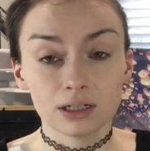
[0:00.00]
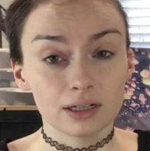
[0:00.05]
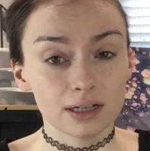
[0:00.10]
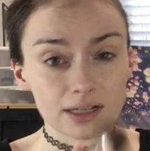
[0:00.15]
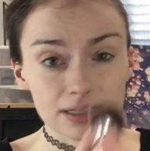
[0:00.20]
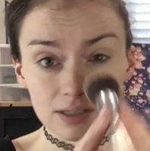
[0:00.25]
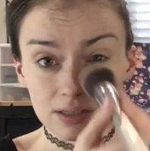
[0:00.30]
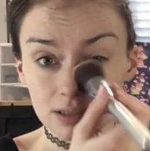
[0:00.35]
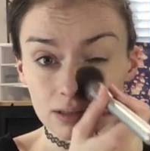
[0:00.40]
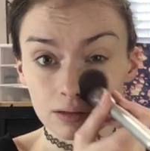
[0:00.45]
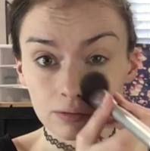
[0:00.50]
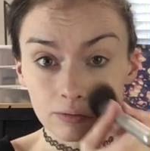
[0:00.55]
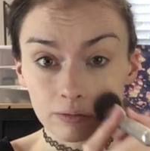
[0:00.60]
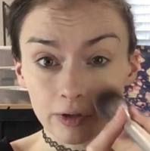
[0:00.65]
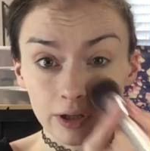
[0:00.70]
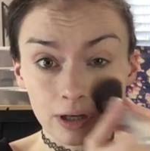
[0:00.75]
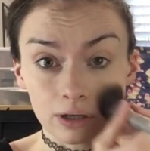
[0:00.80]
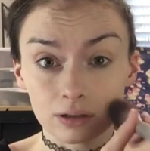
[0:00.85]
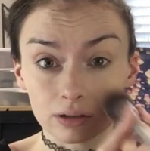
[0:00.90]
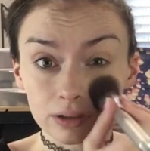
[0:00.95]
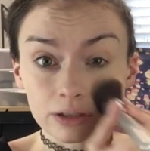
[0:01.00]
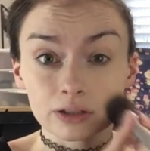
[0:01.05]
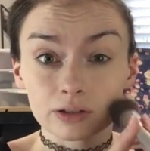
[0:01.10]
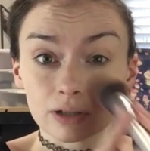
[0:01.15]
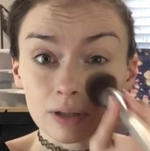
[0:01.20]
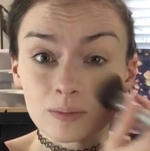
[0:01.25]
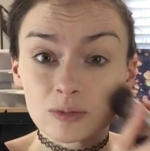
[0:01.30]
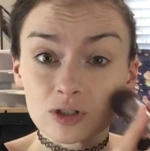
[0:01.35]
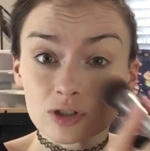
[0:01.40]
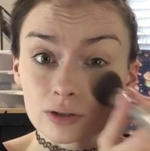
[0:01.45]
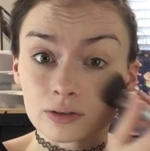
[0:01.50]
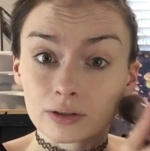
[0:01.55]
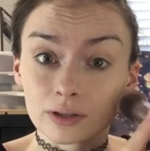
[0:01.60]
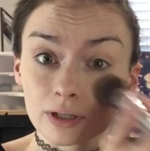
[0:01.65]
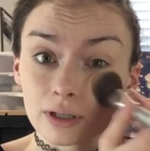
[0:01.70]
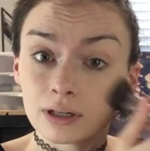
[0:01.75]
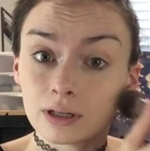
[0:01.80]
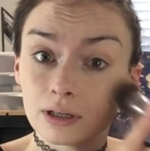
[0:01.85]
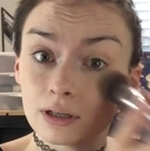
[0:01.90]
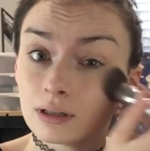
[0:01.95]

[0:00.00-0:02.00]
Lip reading: as we all do, I'm sure.